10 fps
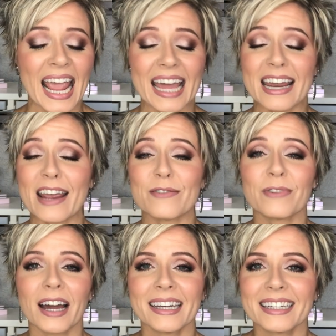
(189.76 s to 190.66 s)
And
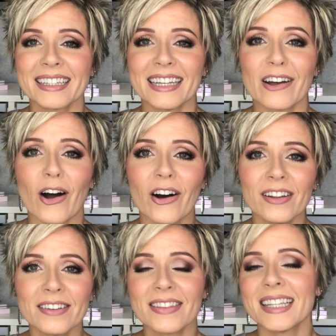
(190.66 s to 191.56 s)
ironically,
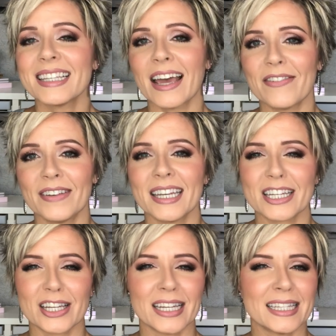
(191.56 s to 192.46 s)
all of the
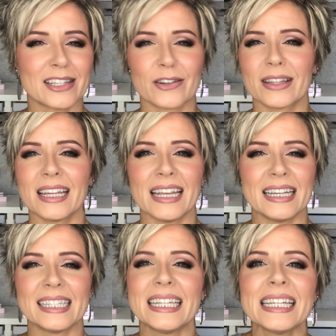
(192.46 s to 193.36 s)
definitions or the
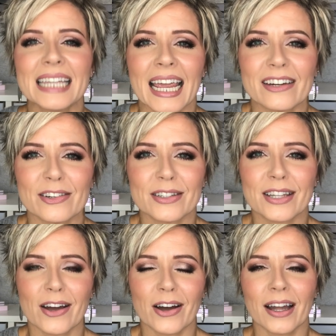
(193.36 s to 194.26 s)
details
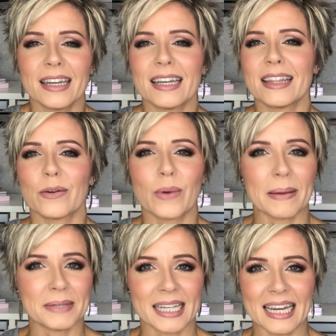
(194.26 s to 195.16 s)
on the
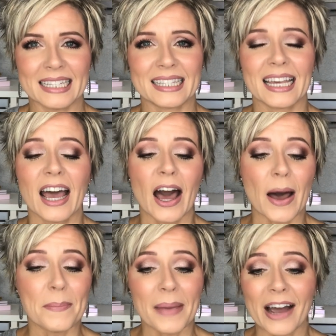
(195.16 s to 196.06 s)
websites
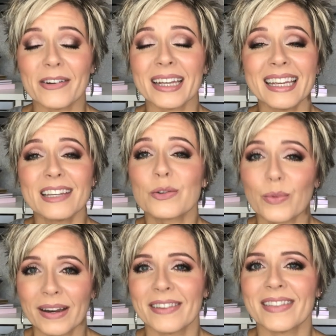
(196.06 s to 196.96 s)
about each
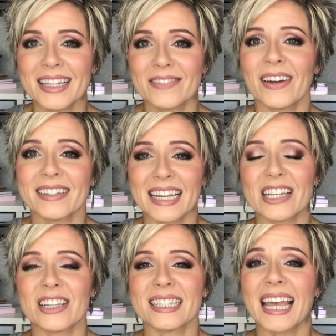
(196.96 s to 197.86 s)
one of these
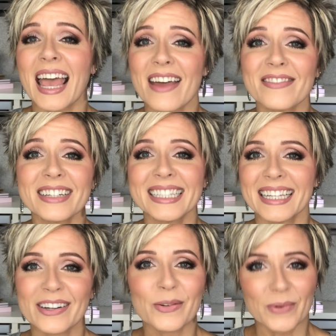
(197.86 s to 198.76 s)
foundations, every
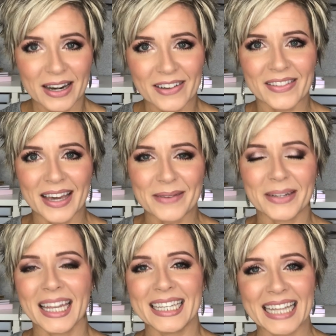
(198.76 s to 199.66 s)
single one of
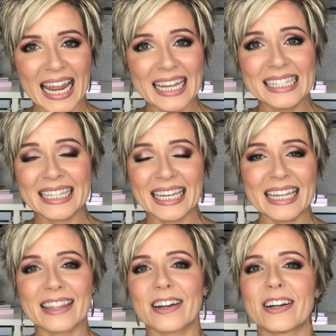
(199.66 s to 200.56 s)
them contains
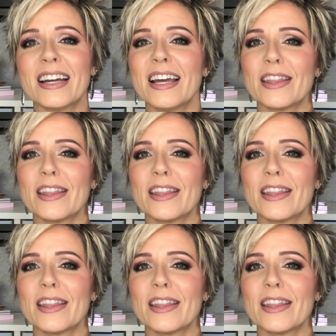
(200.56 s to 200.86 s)
either